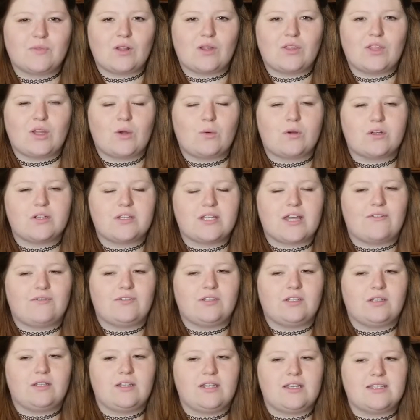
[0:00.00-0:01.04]
There were
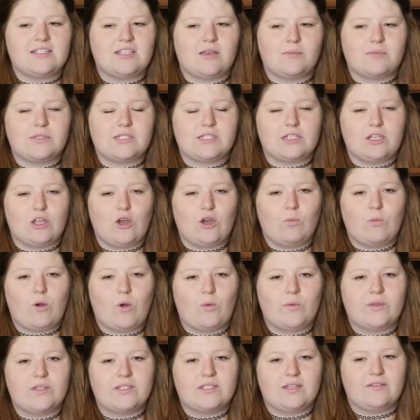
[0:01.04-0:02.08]
definitely some slow
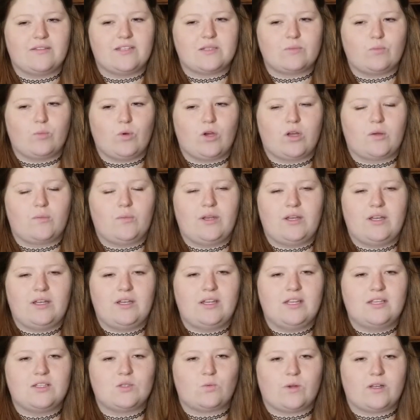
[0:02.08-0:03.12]
moments in this book, but it
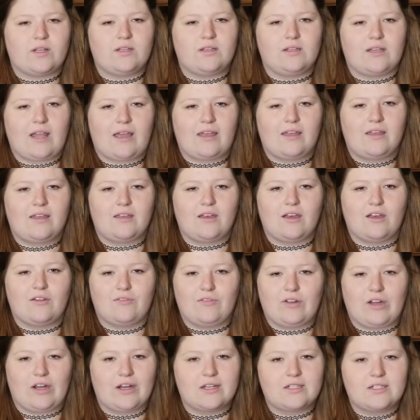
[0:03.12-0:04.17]
is written like a
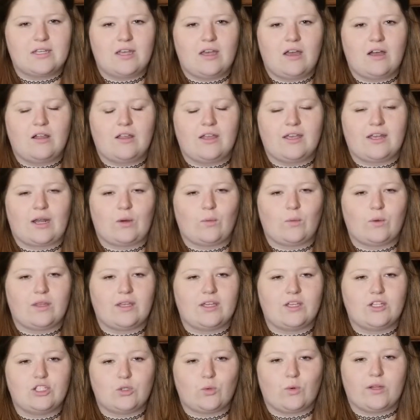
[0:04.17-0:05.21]
fairy tale, and I
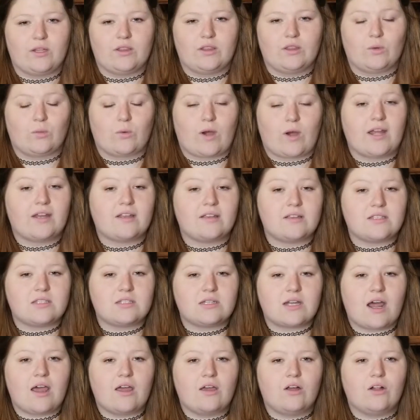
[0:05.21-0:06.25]
really enjoyed the writing
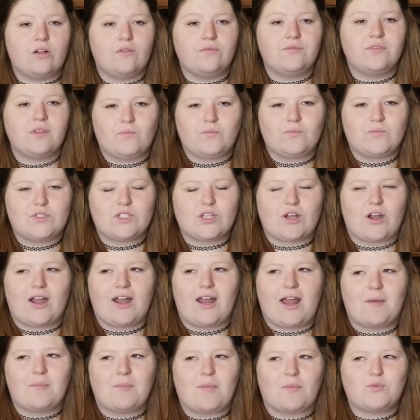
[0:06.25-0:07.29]
style. Sorry,
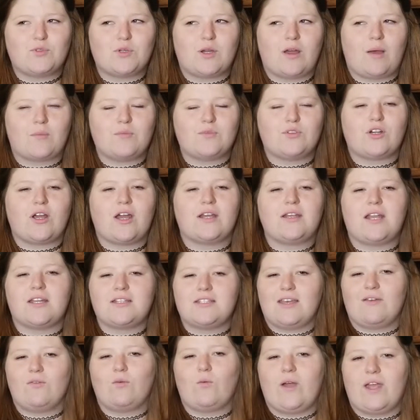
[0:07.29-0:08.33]
I'm trying not
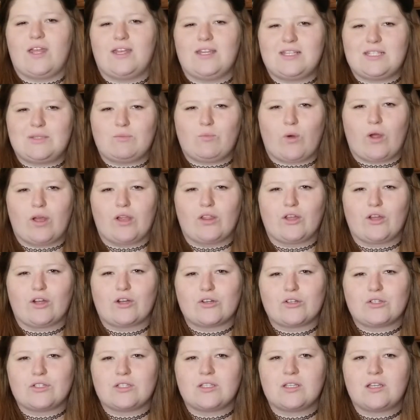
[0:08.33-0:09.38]
to give away any
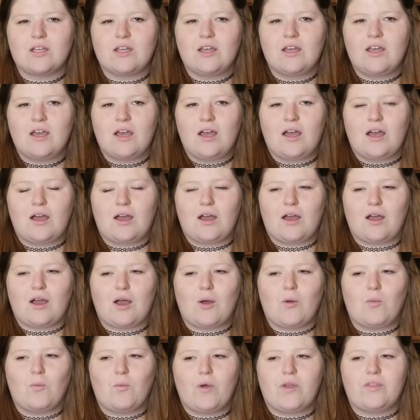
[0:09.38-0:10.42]
spoilers,
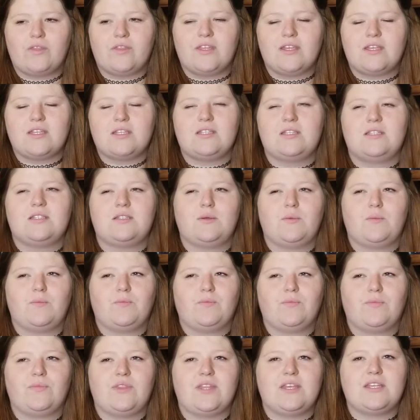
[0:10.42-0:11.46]
but this
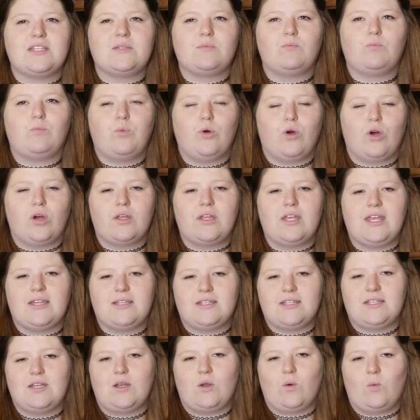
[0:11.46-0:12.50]
book
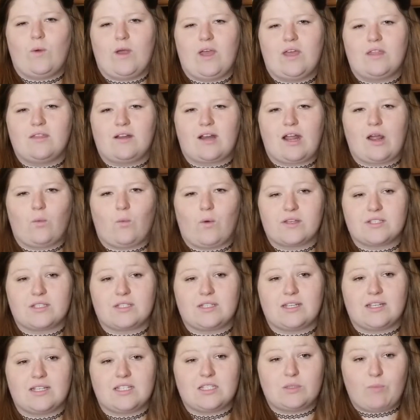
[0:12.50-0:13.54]
ended in a way that I
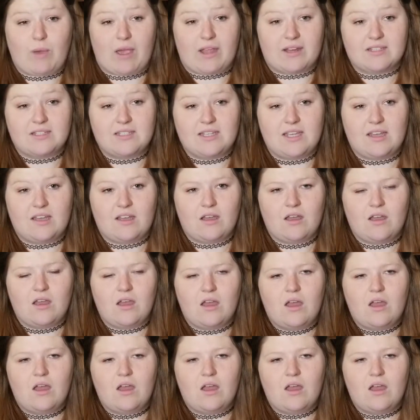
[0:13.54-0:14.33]
wasn't expecting.